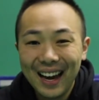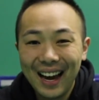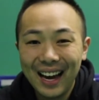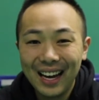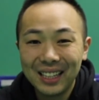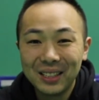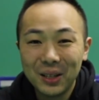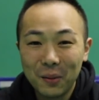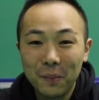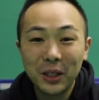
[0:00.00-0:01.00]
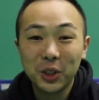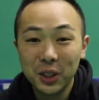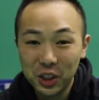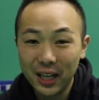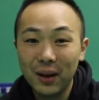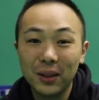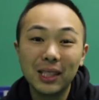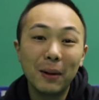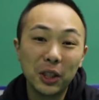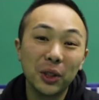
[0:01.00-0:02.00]
and make sure you check out the
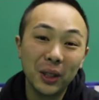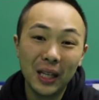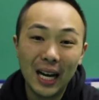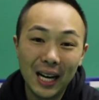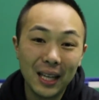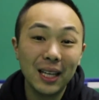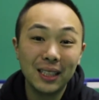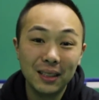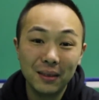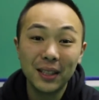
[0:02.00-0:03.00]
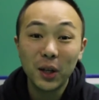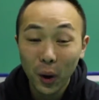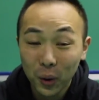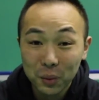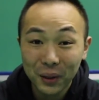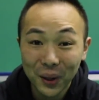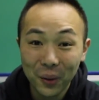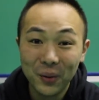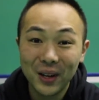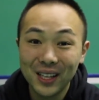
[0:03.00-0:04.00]
special, the code
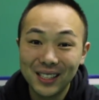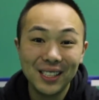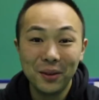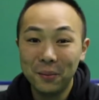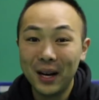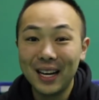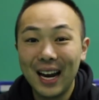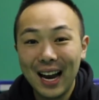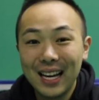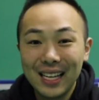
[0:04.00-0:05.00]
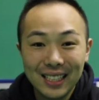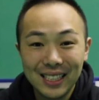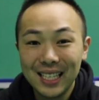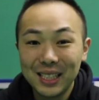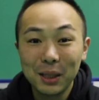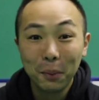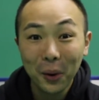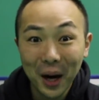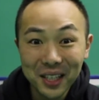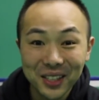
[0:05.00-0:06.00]
below, because you might see a
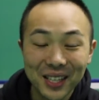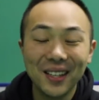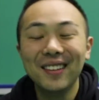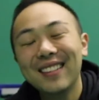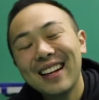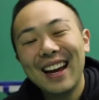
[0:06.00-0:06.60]
surprise there.